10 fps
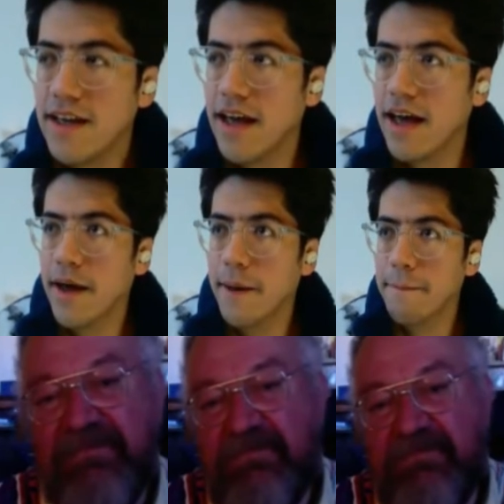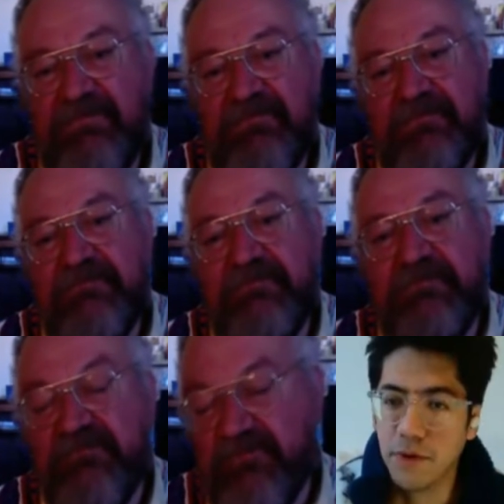in
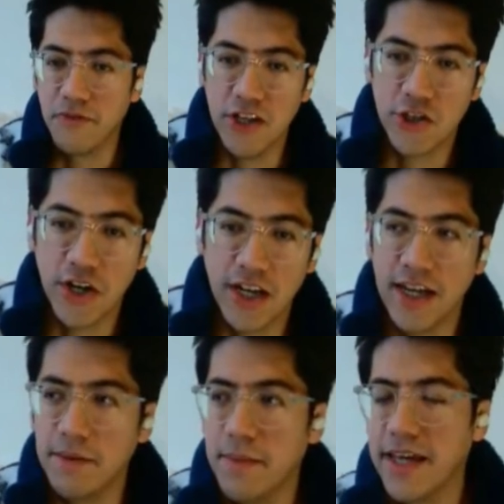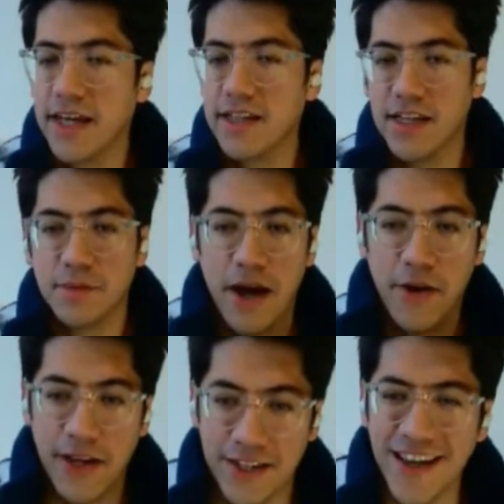your case professionally, in my case
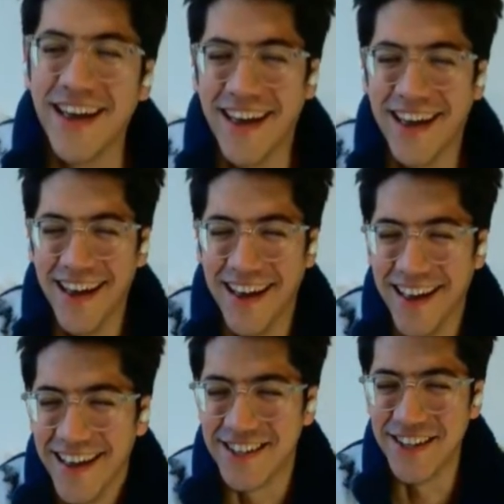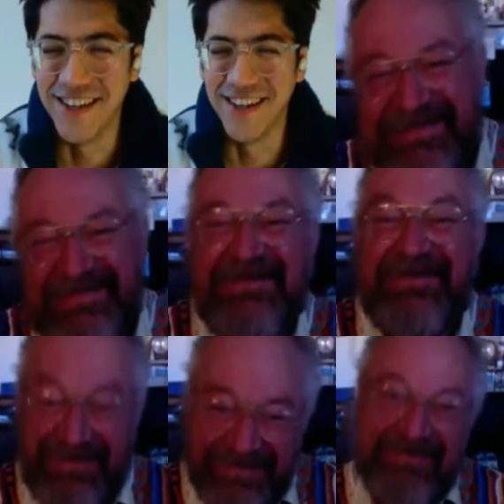aspiring to
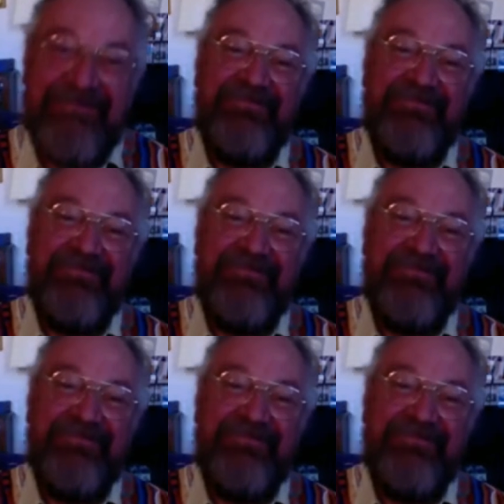be